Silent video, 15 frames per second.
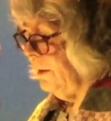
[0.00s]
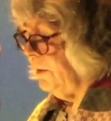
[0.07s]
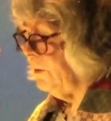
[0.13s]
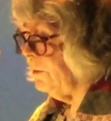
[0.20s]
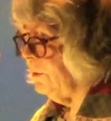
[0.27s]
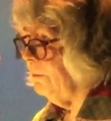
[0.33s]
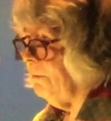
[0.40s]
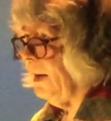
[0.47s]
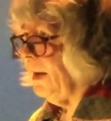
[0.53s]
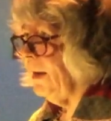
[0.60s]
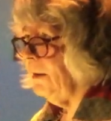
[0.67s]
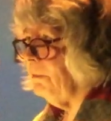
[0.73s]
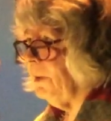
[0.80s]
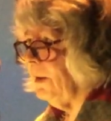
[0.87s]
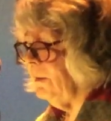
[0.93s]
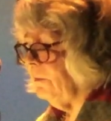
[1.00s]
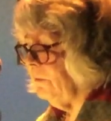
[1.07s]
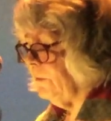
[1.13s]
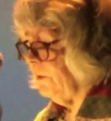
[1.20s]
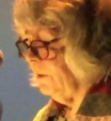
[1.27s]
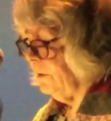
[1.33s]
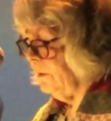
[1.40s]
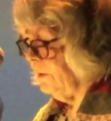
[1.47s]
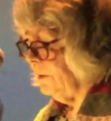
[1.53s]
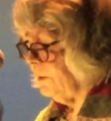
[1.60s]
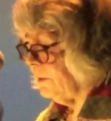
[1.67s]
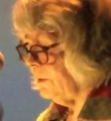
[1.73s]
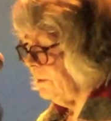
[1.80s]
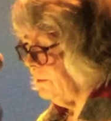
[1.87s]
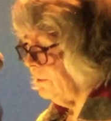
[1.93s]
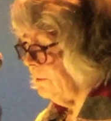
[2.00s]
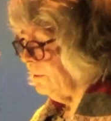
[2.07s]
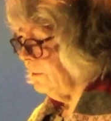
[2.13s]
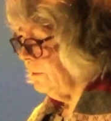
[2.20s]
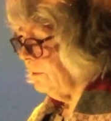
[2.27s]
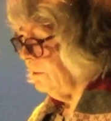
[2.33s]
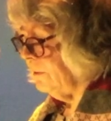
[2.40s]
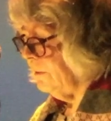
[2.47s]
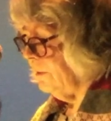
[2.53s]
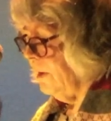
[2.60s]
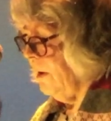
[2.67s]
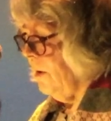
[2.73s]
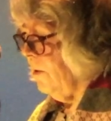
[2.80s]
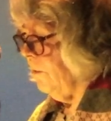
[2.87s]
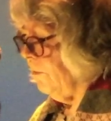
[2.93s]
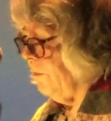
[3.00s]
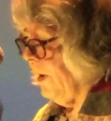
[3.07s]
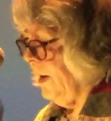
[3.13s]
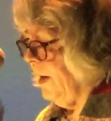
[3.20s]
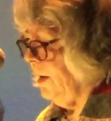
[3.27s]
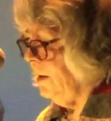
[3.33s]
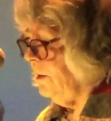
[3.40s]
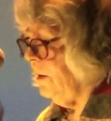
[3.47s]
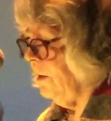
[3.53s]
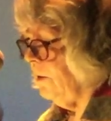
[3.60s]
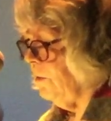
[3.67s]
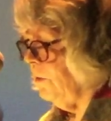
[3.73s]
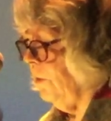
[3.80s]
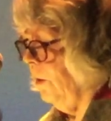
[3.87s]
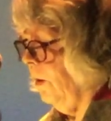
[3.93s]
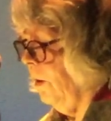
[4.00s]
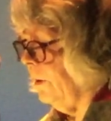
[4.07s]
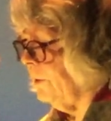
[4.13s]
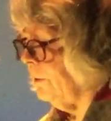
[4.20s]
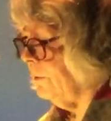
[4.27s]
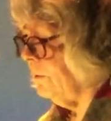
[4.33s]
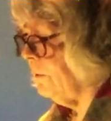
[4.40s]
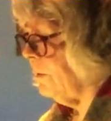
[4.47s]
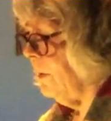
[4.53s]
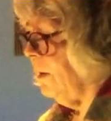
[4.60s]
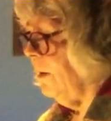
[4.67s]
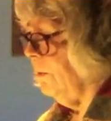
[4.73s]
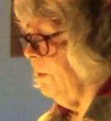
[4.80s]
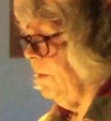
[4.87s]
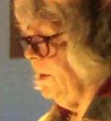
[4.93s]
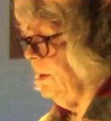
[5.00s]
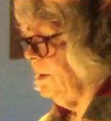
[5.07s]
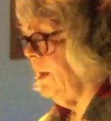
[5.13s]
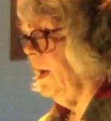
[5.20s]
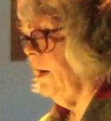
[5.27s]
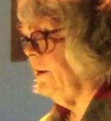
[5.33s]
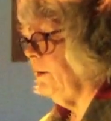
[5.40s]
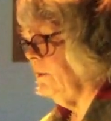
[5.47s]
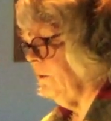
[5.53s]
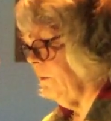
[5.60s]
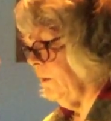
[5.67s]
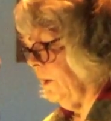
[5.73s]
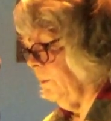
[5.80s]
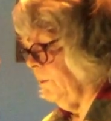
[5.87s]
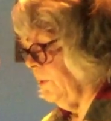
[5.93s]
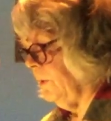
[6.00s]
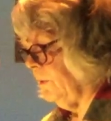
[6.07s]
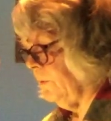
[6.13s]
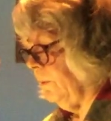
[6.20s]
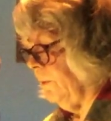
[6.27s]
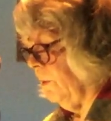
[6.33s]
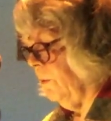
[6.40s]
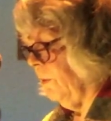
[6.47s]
to a man made of darkness. Rain yawns with the Italian cypress from the